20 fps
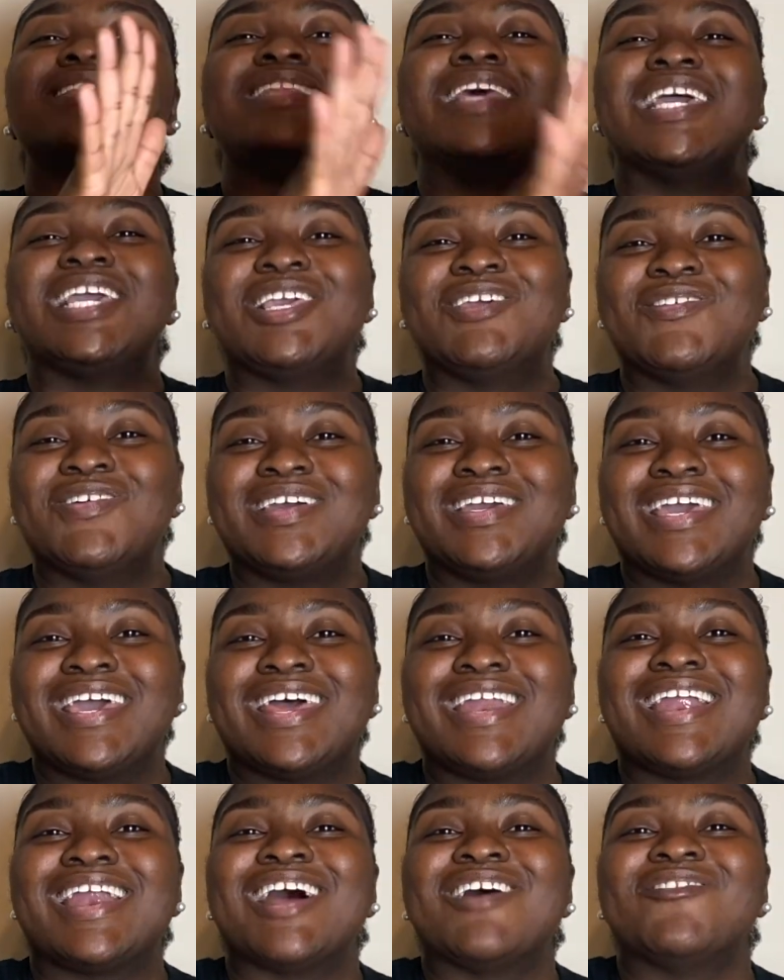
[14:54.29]
Thank you
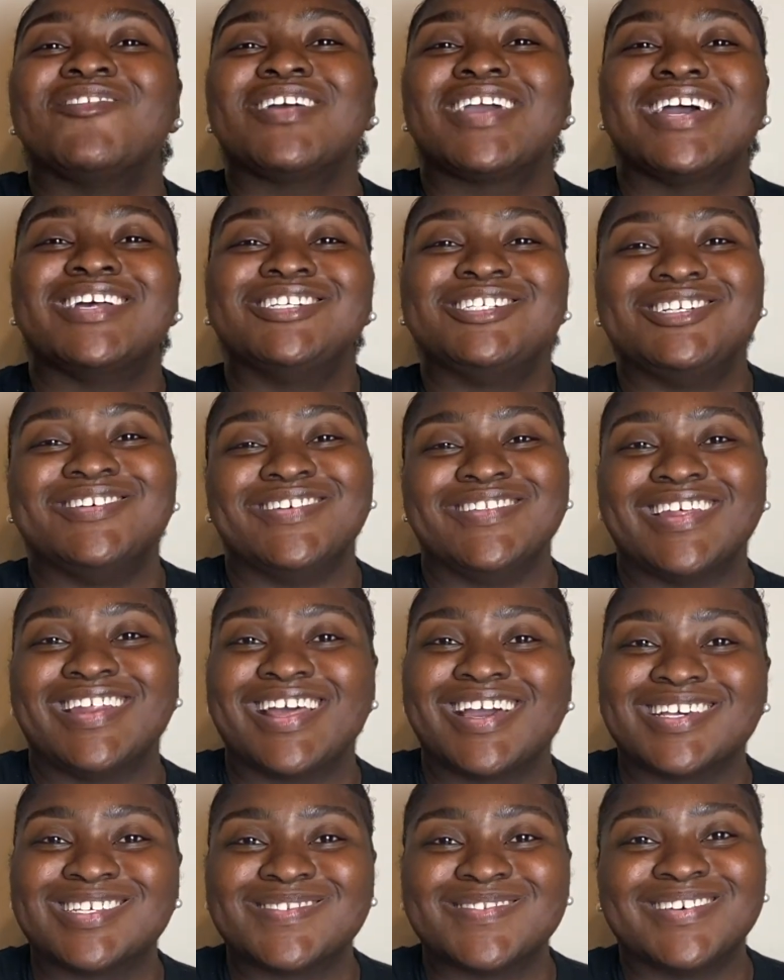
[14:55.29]
again, and I will catch you in the
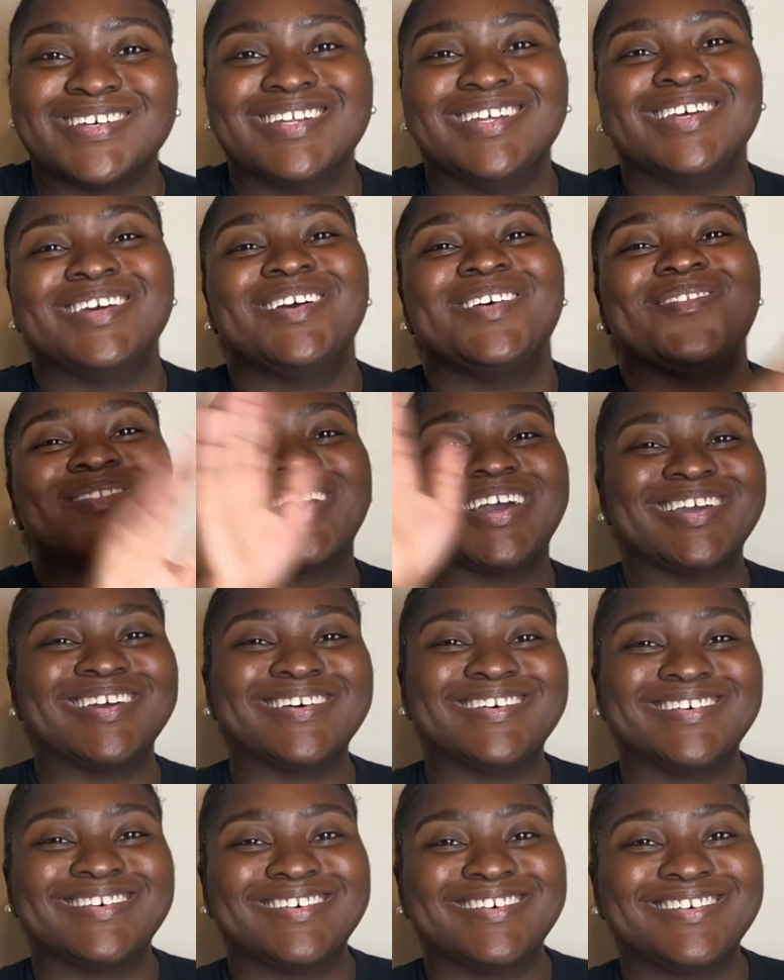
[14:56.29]
next one. Bye,
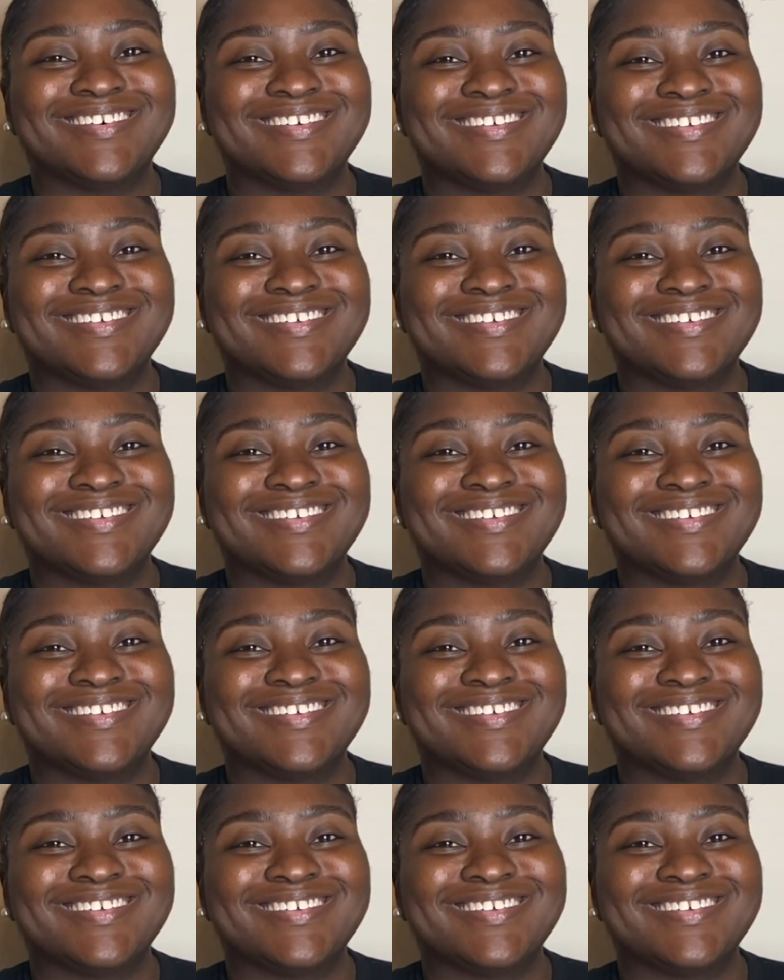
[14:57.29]
y'all.